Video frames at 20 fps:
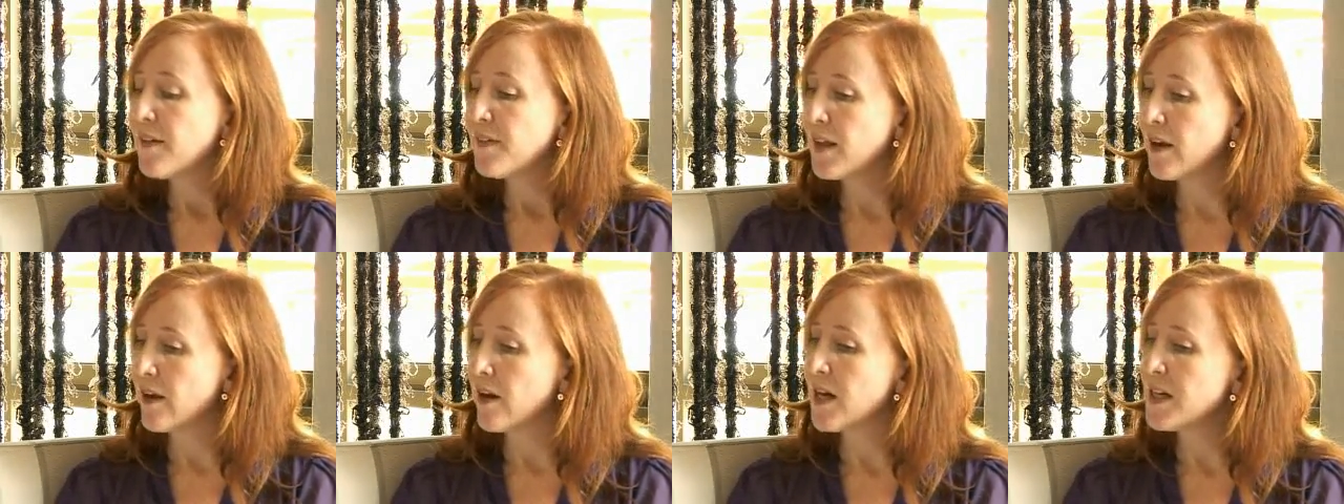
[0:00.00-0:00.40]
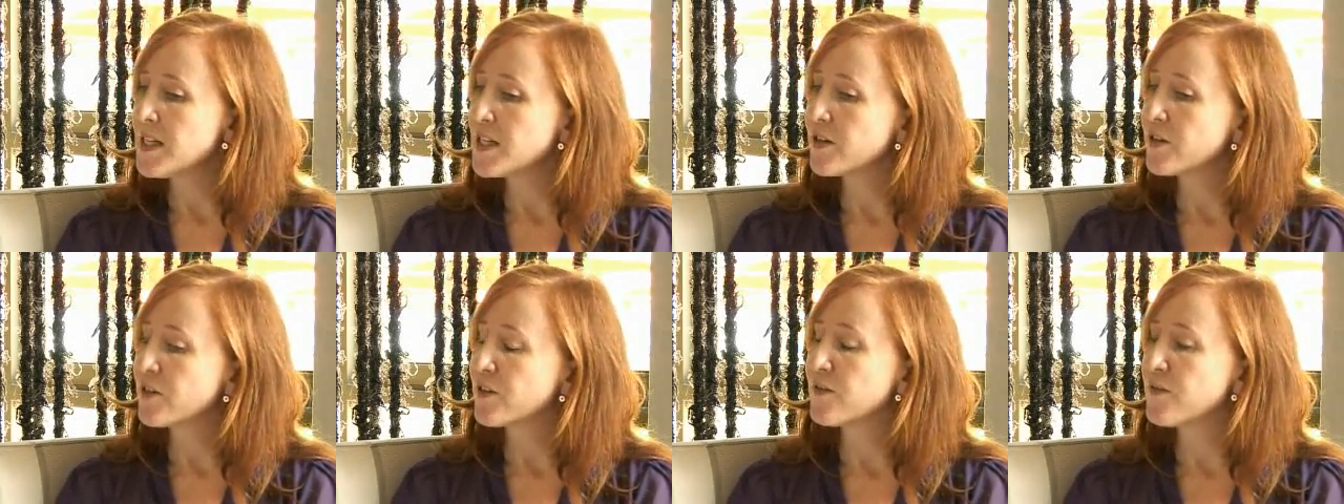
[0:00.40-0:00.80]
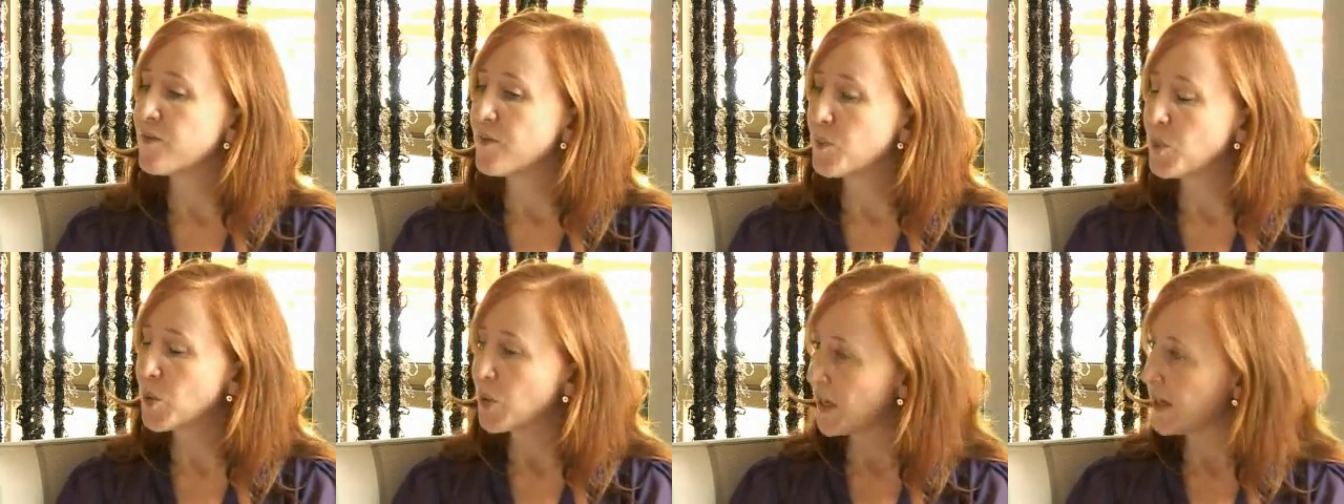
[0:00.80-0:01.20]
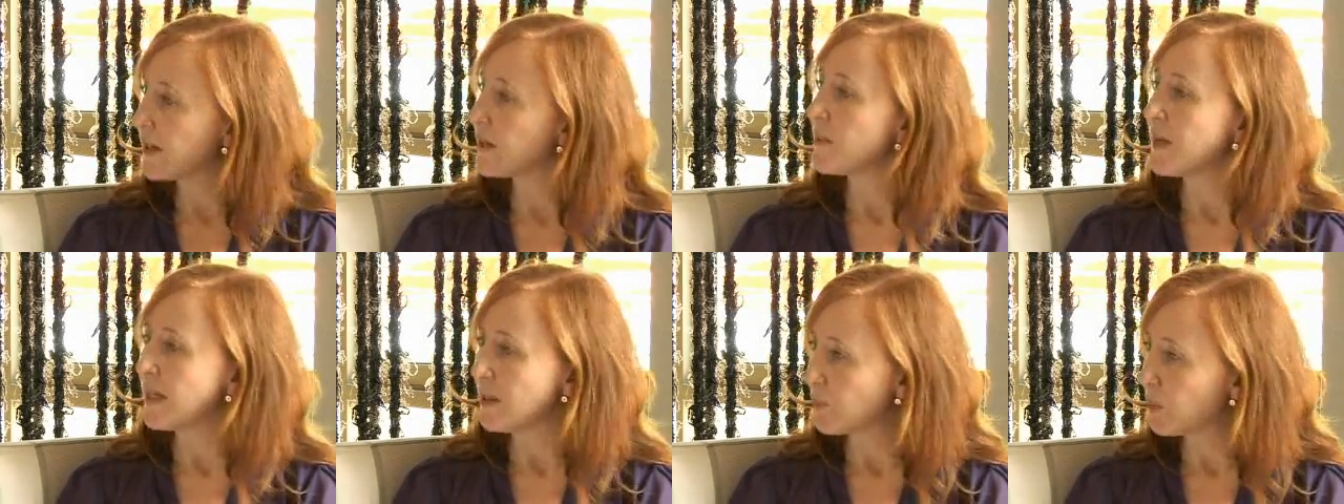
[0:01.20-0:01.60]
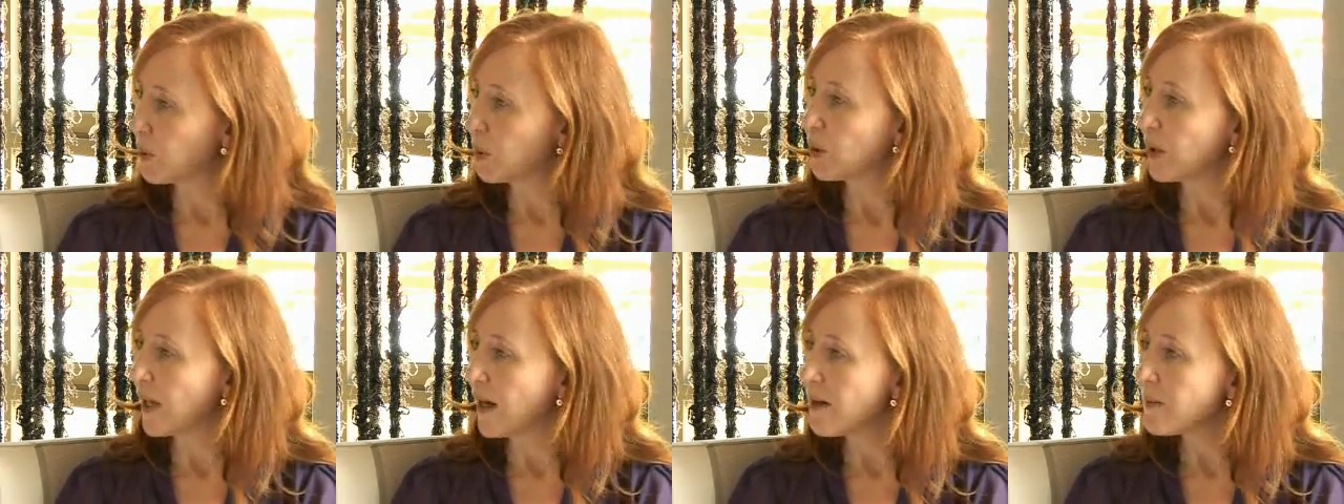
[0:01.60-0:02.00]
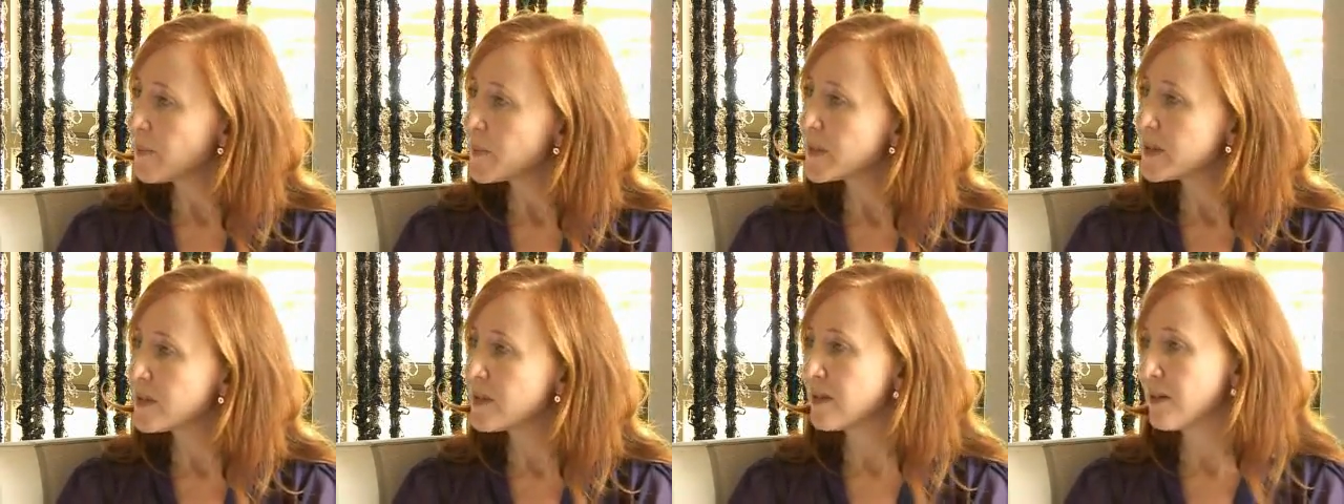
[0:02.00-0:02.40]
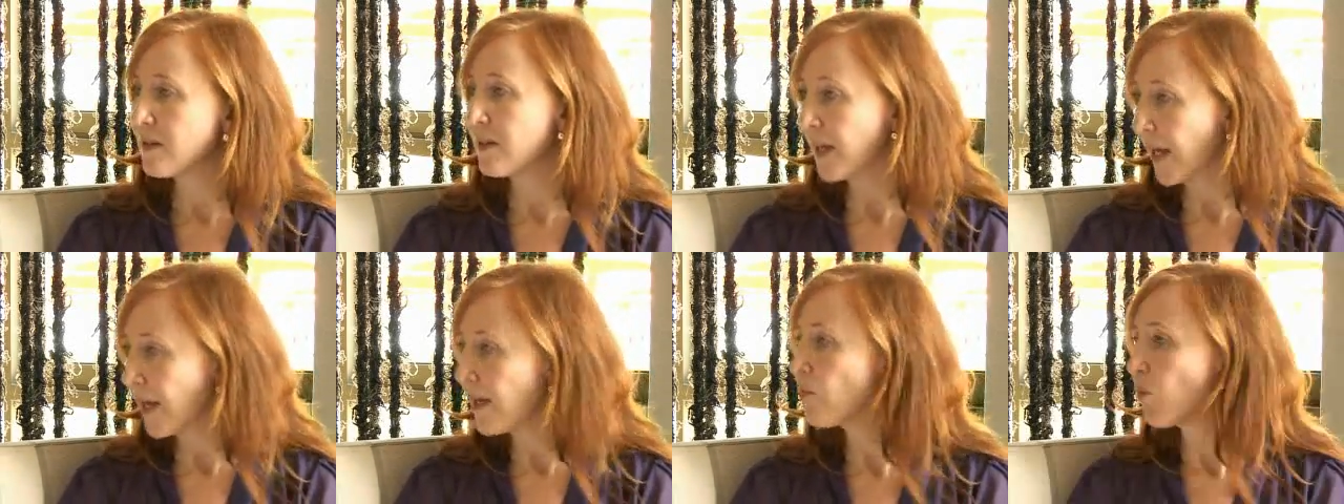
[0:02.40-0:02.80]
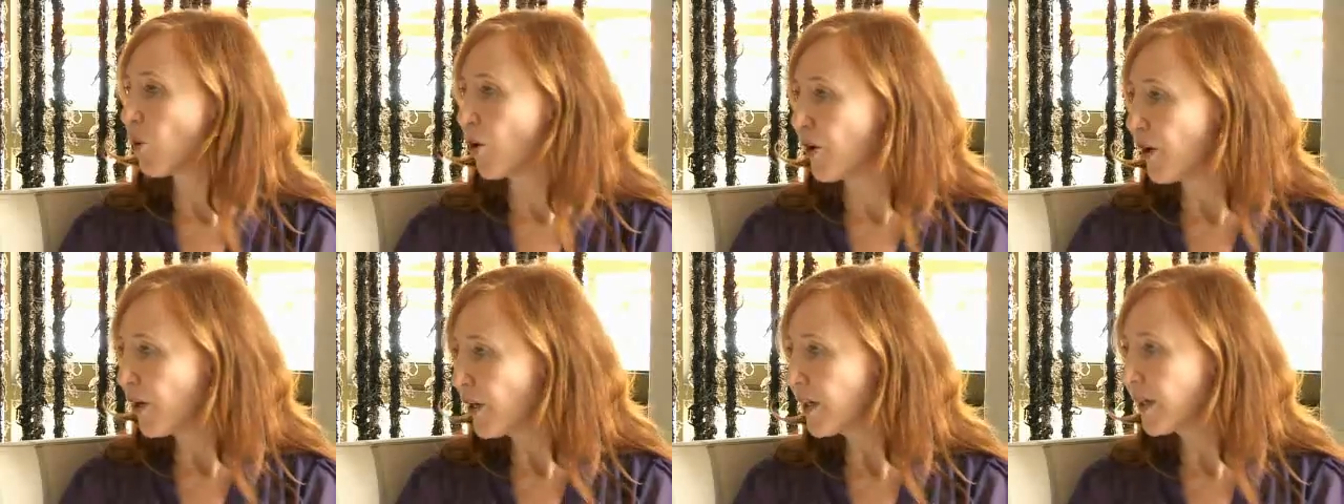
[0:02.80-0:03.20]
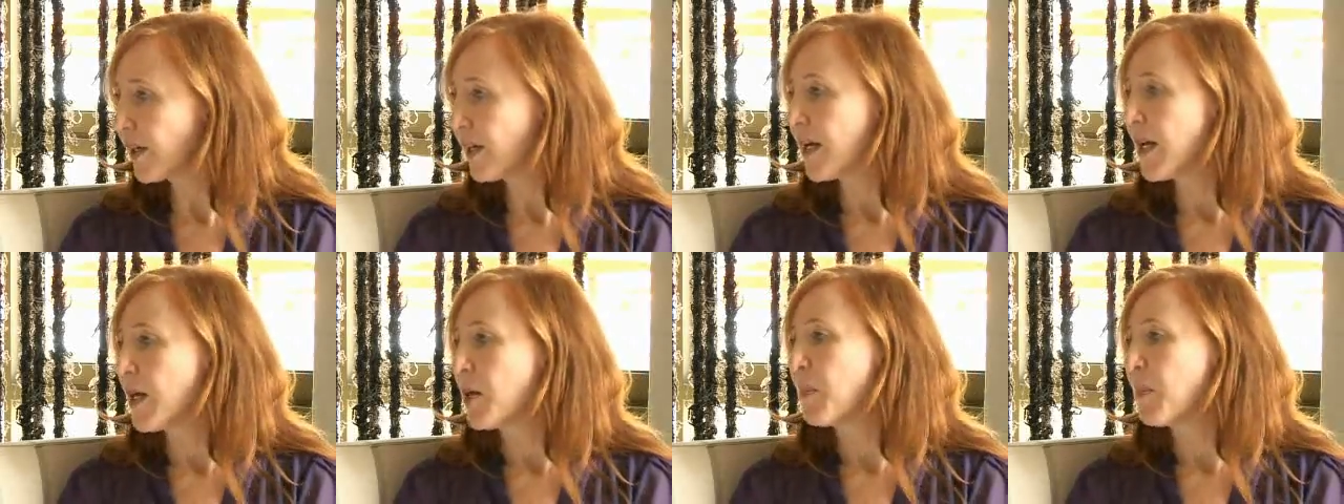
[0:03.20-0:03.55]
The idea of putting them in pull-ups can work,